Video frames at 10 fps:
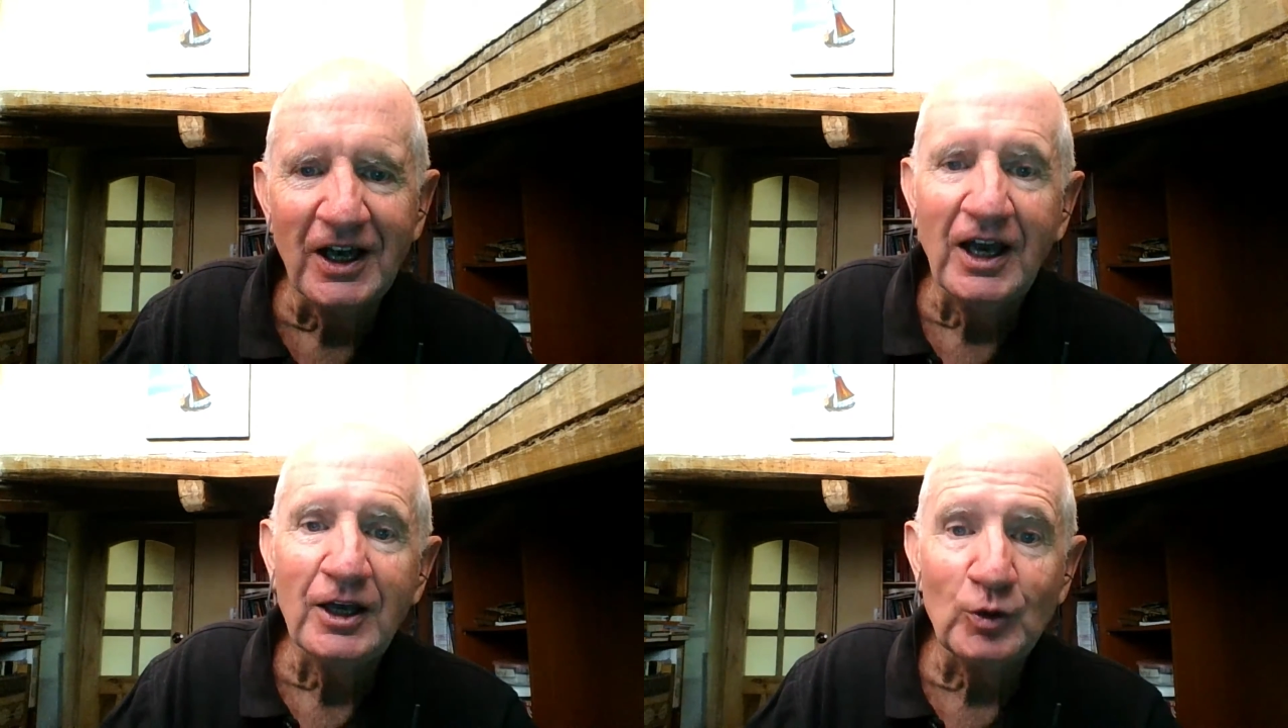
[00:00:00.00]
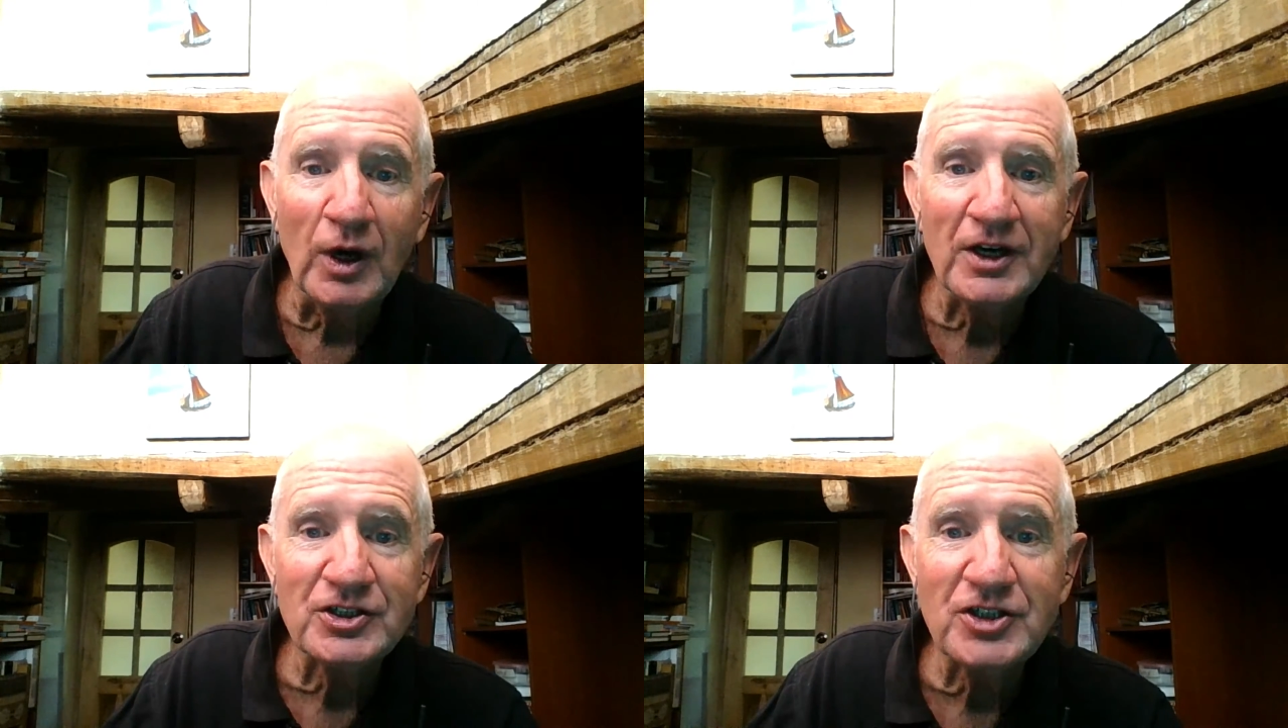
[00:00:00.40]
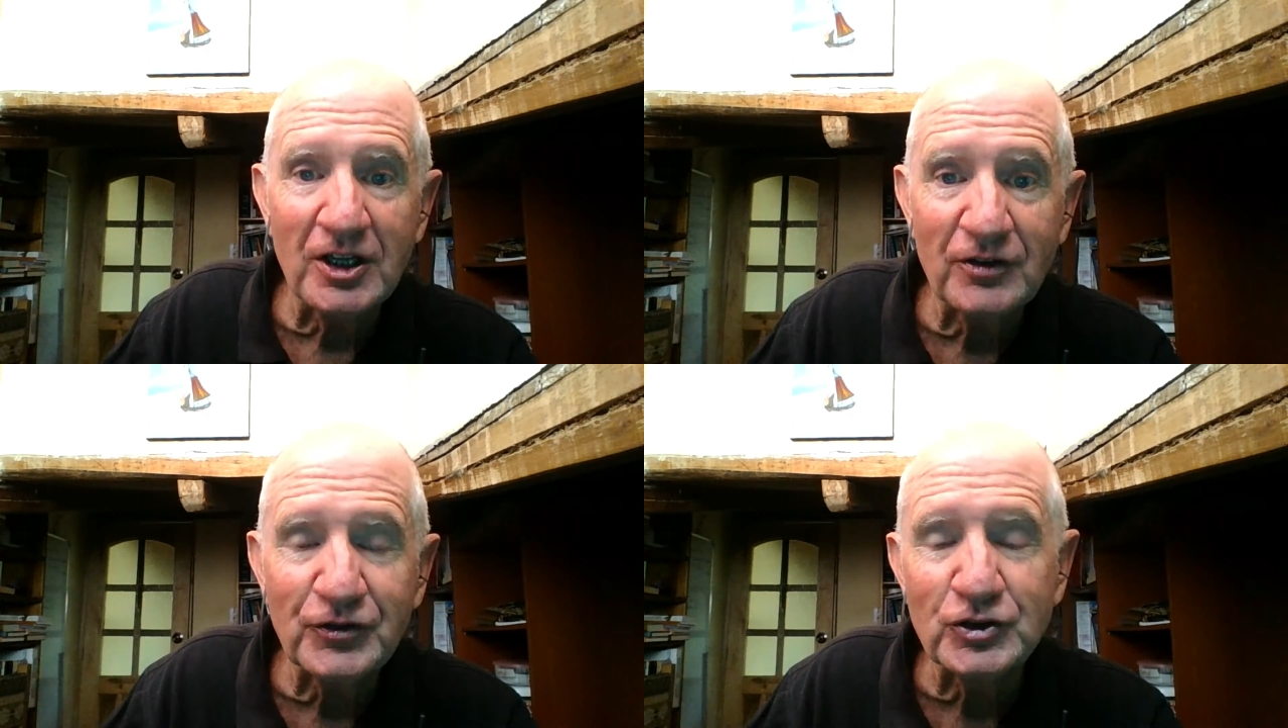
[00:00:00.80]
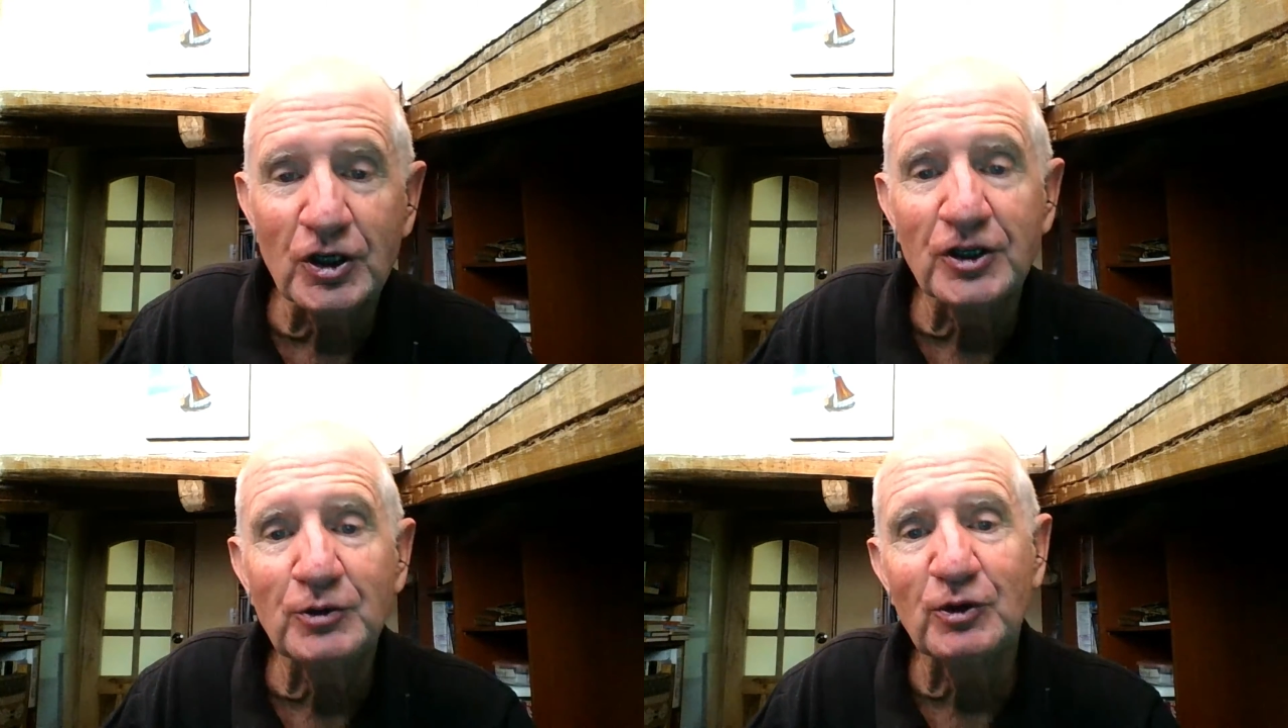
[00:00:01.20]
and you want to share the
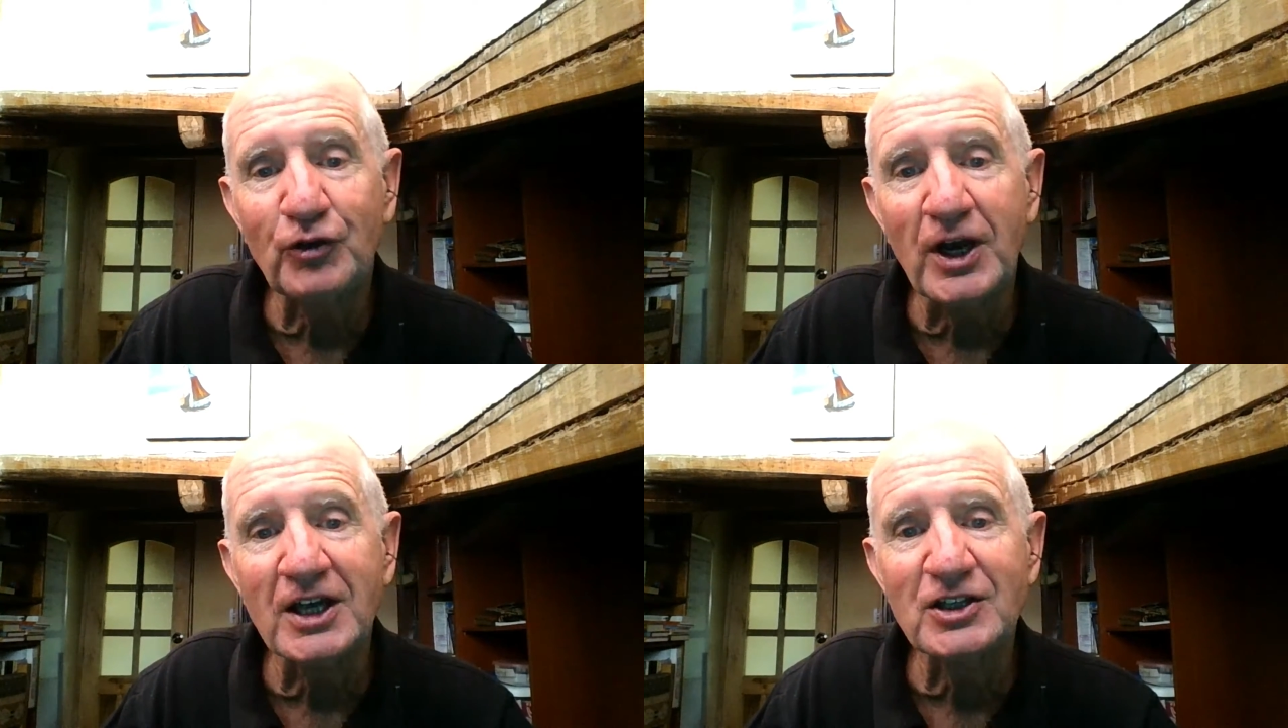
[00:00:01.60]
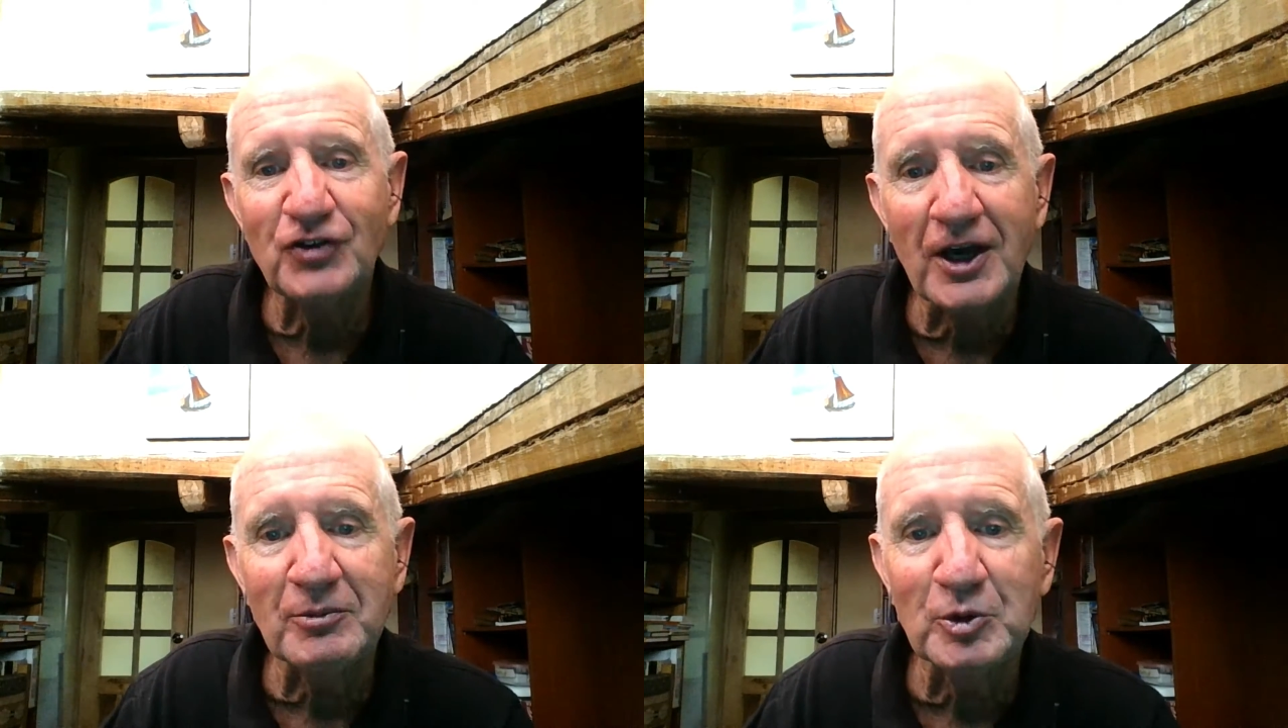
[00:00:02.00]
fraternity with friends, family,